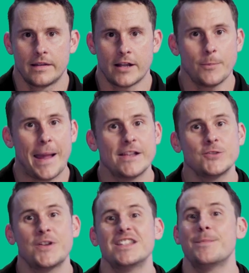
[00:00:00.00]
Color
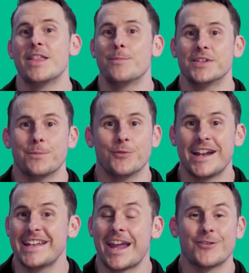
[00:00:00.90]
palettes are indispensable to
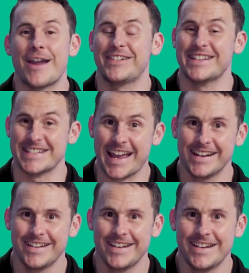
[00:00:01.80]
branding and graphic
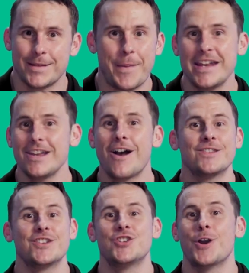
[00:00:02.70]
design. Depending
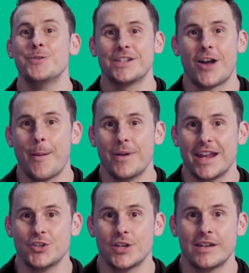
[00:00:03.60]
on the chosen
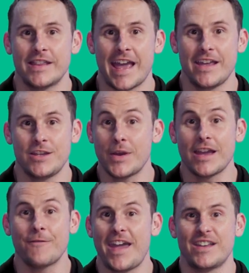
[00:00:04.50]
combination that you
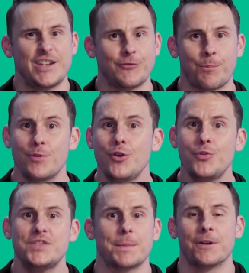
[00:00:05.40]
can convey different
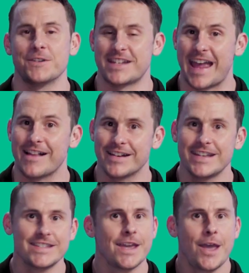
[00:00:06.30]
moods and
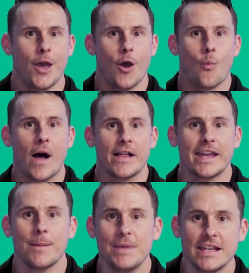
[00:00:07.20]
personalities.
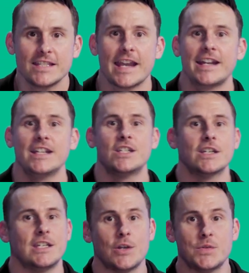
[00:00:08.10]
While it can be exciting
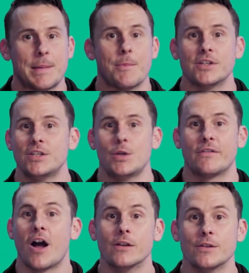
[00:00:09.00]
to use a
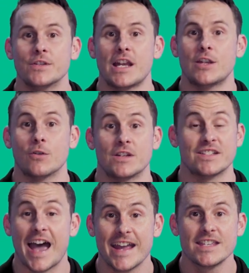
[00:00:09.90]
multitude of colors in your
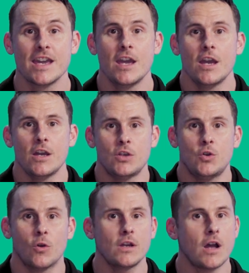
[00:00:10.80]
designs,
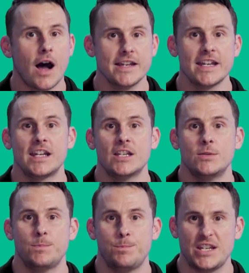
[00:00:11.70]
your content
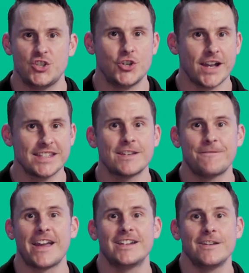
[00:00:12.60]
can be just as
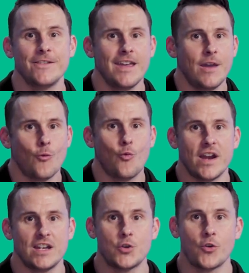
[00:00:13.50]
effective
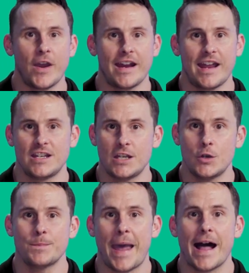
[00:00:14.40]
when you create and
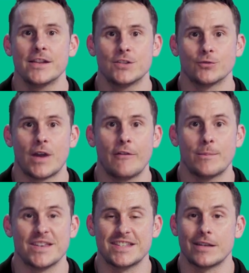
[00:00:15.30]
use palettes
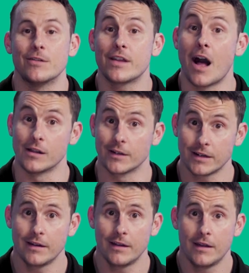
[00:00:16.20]
derived from a single
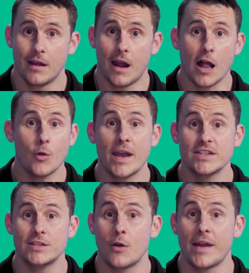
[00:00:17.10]
color,
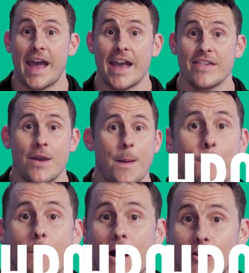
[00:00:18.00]
otherwise known as
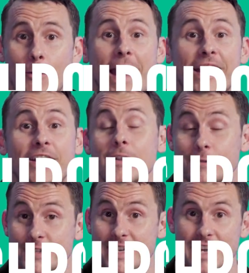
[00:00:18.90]
monochromatic
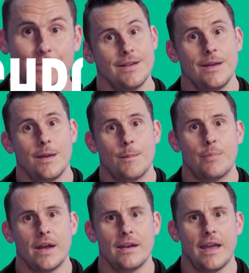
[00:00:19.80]
color scheme.
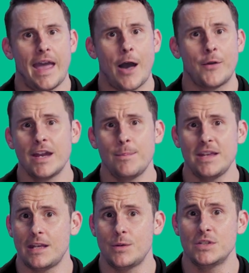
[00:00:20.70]
But how can it
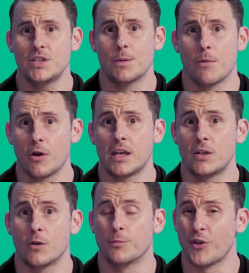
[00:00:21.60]
be used to
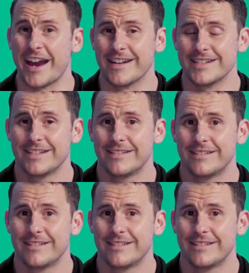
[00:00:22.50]
market your brand?